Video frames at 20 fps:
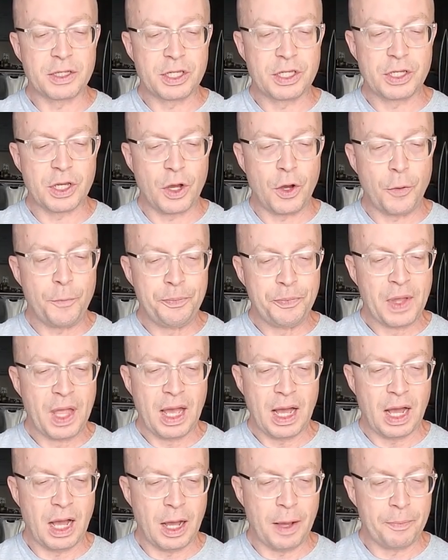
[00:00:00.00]
So
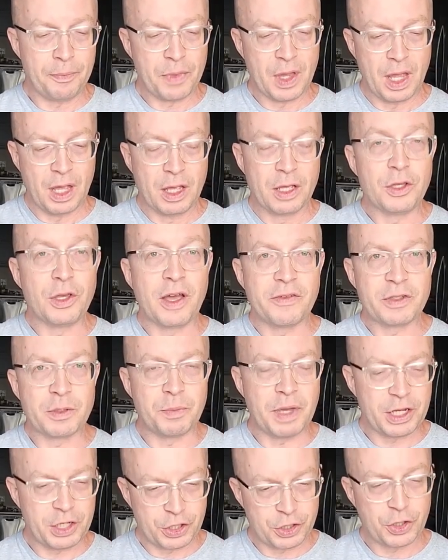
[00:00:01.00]
you have to
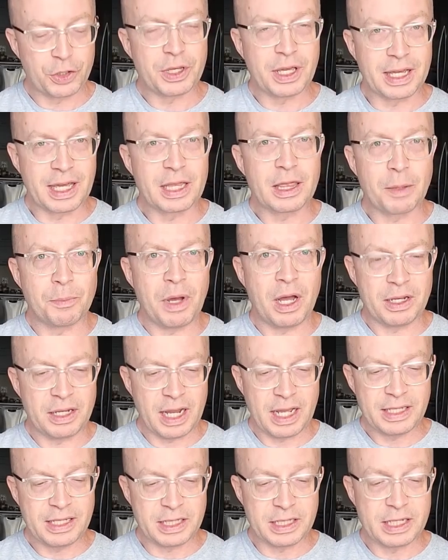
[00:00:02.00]
make sure you get them on
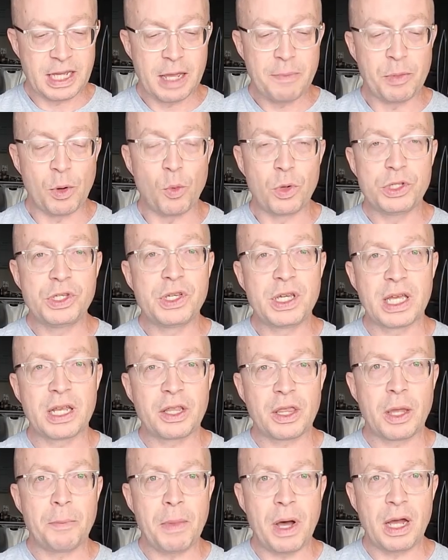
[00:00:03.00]
nice and tight, but once you
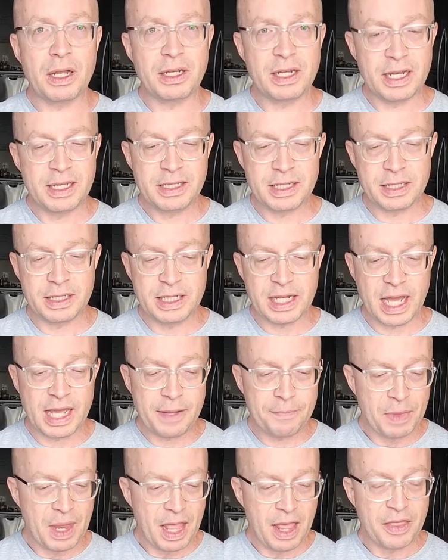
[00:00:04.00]
get them on nice and
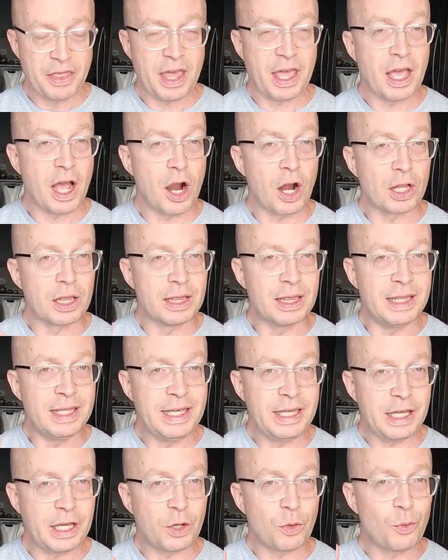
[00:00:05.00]
tight, they are
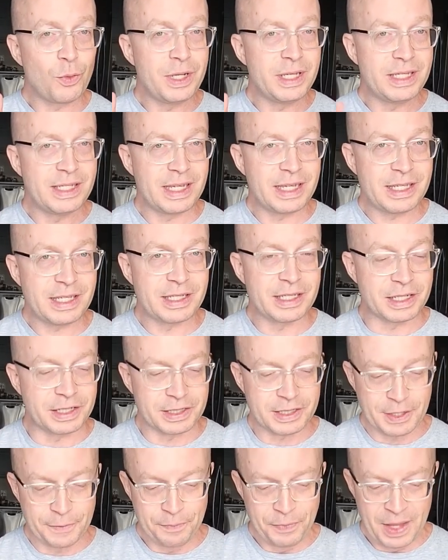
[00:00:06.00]
leak
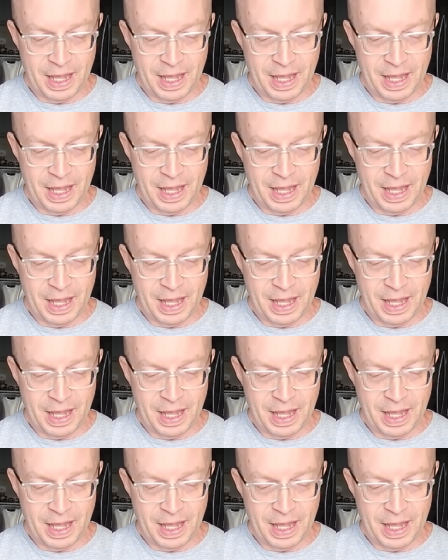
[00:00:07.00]
resistant.